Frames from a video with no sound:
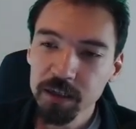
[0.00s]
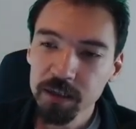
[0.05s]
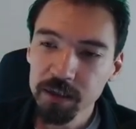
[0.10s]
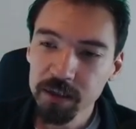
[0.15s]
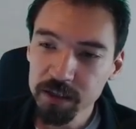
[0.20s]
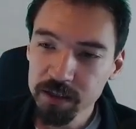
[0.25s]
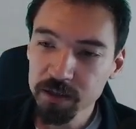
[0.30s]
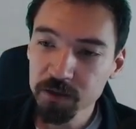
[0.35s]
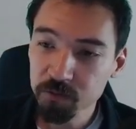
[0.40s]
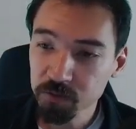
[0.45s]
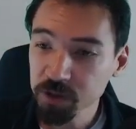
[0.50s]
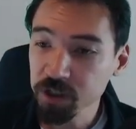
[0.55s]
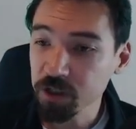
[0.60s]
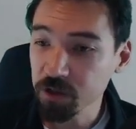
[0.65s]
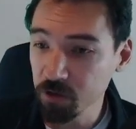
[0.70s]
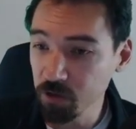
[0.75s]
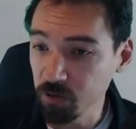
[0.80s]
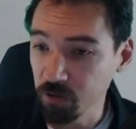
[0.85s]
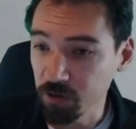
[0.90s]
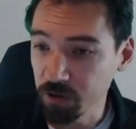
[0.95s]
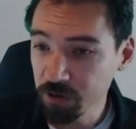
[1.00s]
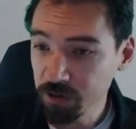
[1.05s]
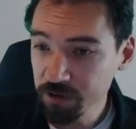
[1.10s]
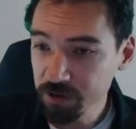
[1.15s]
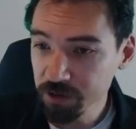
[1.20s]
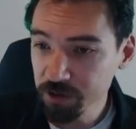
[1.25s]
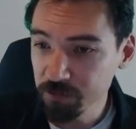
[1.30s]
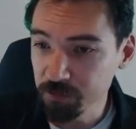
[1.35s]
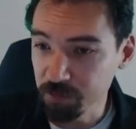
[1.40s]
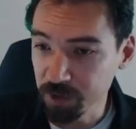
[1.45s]
This is really cool
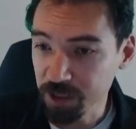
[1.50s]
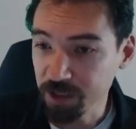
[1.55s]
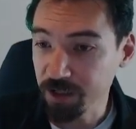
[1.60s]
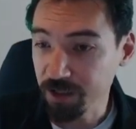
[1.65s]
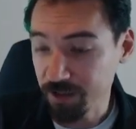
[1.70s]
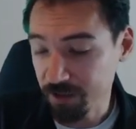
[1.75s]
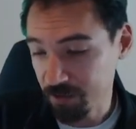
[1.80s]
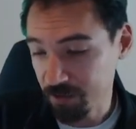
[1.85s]
because,